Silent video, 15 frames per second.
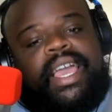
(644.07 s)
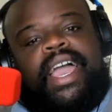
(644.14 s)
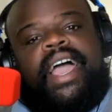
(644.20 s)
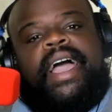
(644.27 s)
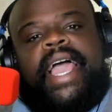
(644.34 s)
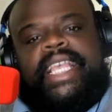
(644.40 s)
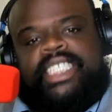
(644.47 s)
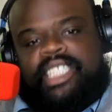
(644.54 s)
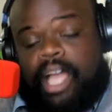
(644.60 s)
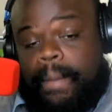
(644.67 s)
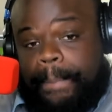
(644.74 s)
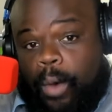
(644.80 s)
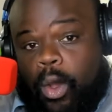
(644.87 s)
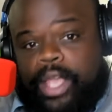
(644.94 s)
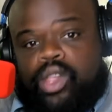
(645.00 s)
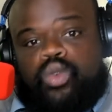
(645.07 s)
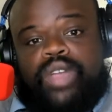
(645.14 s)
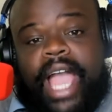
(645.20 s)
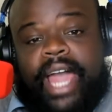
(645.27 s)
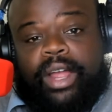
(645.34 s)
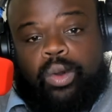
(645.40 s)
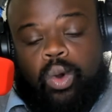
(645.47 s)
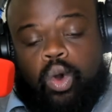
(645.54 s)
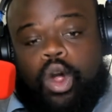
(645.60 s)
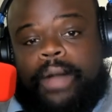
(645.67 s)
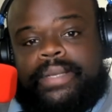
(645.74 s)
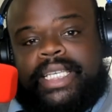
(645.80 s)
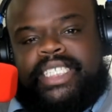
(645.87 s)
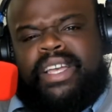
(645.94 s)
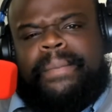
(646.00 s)
At some point, you got to grow up.
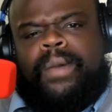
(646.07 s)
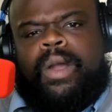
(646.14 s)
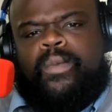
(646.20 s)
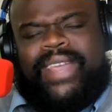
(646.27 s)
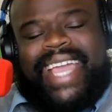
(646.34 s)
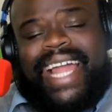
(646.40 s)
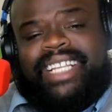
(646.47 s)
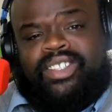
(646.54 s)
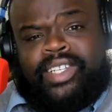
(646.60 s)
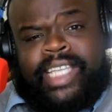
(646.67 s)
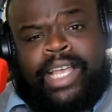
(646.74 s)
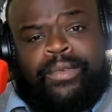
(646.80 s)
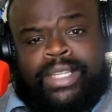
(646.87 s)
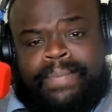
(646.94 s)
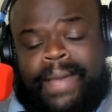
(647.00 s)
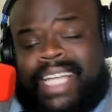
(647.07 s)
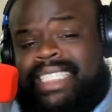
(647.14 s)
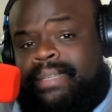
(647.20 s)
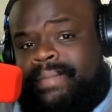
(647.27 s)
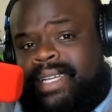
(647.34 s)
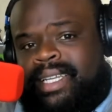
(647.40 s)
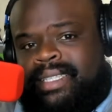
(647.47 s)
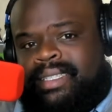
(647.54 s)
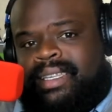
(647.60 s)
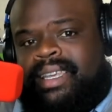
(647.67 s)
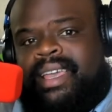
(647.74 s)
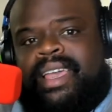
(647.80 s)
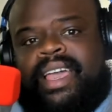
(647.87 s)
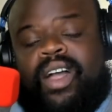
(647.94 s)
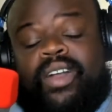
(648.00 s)
At some point, we got to start taking responsibility,
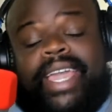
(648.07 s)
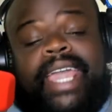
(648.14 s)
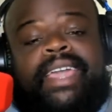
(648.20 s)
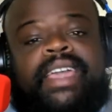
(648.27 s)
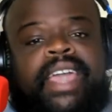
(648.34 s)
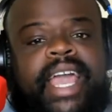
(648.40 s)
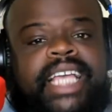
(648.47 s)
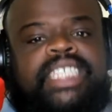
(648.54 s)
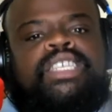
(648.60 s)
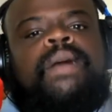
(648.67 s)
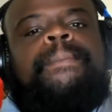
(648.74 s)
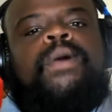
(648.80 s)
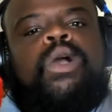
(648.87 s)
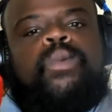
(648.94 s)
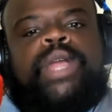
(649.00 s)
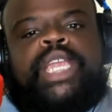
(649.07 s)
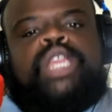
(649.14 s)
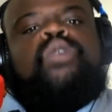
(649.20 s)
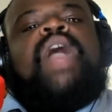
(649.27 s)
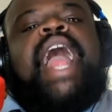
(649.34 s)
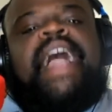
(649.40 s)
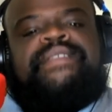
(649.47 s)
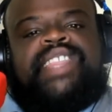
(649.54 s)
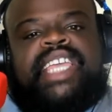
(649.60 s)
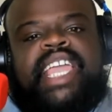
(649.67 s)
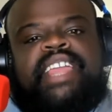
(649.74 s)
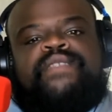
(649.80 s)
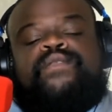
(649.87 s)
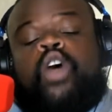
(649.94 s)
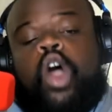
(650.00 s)
okay? At some point, we do have to
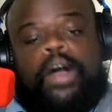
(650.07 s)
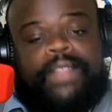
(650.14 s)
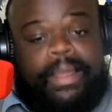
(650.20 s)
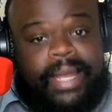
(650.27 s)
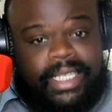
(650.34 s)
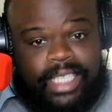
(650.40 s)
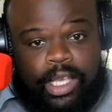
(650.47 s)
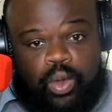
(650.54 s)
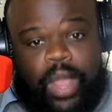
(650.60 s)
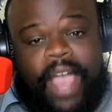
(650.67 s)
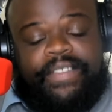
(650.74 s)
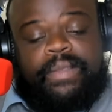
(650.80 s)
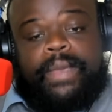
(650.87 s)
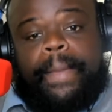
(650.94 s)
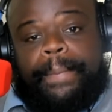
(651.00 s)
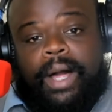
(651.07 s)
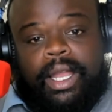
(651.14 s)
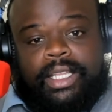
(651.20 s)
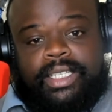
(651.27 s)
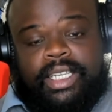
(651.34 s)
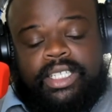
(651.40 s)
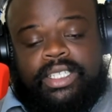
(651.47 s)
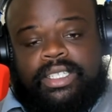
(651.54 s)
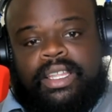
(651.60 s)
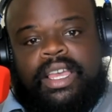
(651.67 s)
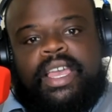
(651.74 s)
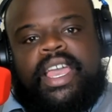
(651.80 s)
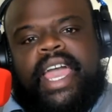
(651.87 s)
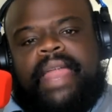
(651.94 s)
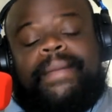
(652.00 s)
get involved. I'm not saying you have to be a politician,
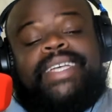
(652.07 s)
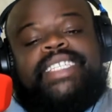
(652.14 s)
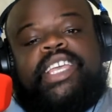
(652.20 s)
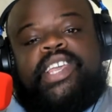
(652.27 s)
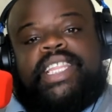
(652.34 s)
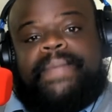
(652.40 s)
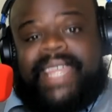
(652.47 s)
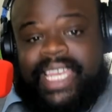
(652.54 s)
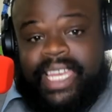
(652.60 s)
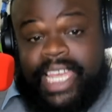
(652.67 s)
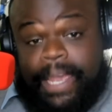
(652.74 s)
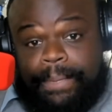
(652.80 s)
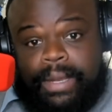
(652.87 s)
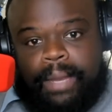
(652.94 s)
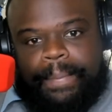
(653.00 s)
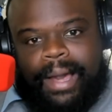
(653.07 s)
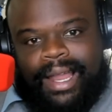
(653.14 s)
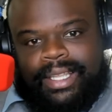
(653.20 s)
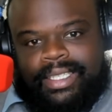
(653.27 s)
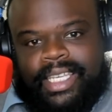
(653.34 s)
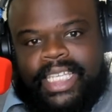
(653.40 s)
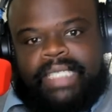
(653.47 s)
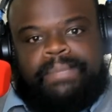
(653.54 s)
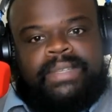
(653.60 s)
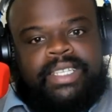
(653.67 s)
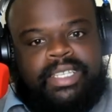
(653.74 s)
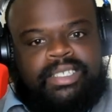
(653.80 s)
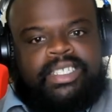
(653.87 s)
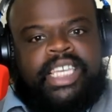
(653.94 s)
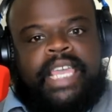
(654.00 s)
and I'm not saying you have to be deep into politics, but
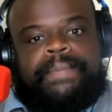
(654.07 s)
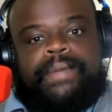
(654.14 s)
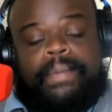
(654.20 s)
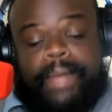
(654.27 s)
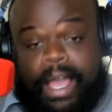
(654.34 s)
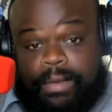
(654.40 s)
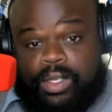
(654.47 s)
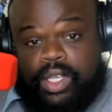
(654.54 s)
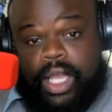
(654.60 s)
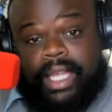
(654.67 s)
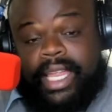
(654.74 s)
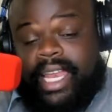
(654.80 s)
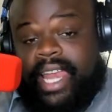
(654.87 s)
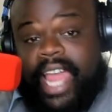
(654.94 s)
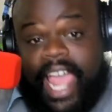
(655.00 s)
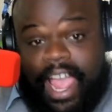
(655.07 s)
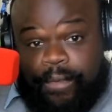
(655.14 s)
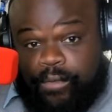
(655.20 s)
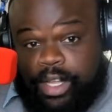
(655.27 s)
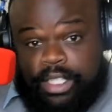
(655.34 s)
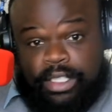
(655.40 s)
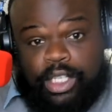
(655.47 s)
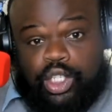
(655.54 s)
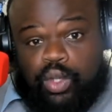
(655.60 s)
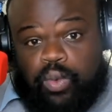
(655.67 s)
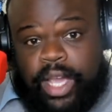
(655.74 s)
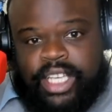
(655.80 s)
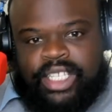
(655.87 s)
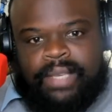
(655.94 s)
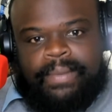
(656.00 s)
to just keep your mouth shut in every
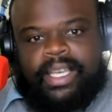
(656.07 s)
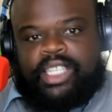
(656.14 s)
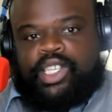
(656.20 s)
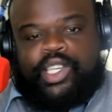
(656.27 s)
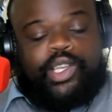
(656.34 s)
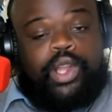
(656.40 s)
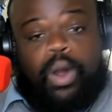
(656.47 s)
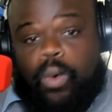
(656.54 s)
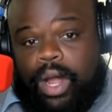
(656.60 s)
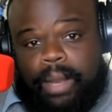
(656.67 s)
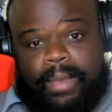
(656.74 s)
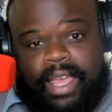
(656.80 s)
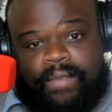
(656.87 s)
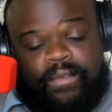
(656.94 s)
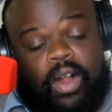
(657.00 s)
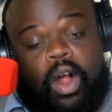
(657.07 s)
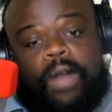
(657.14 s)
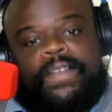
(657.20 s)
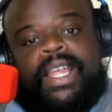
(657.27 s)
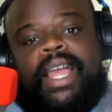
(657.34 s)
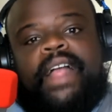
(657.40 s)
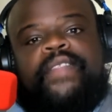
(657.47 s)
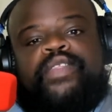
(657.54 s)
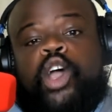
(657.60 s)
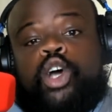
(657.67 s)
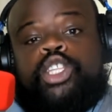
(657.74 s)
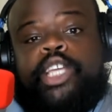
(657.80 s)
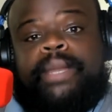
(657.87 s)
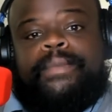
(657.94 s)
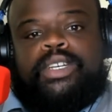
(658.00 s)
situation because you don't want to be involved,
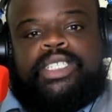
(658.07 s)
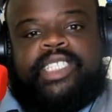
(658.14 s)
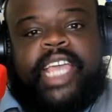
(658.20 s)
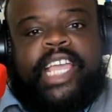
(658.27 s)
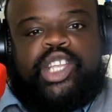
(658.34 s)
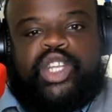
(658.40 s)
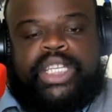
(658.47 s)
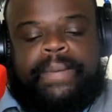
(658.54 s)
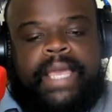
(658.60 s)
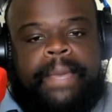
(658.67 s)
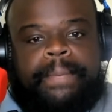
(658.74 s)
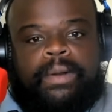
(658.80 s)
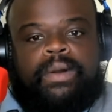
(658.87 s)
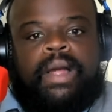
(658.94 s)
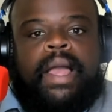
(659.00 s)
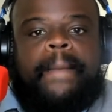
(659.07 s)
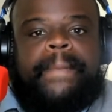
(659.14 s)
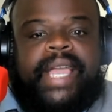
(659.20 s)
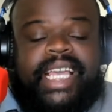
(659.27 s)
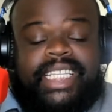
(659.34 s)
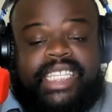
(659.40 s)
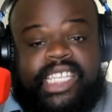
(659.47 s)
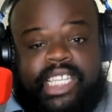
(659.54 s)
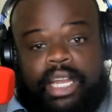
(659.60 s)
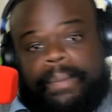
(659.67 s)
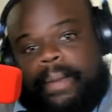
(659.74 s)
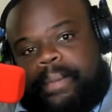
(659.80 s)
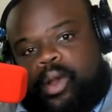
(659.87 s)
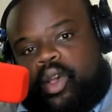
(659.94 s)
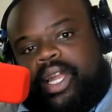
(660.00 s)
those are the most dangerous people, because these are the
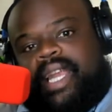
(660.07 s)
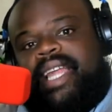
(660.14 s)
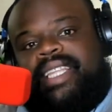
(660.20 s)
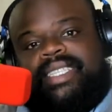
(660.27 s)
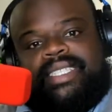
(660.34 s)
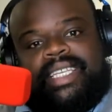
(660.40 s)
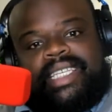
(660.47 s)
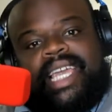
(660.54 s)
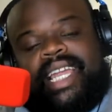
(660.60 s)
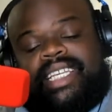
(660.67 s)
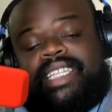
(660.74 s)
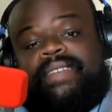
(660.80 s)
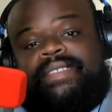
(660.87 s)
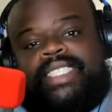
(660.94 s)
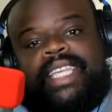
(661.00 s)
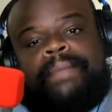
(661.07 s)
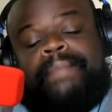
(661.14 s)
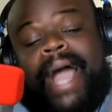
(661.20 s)
people who are going to let this kind of stuff sit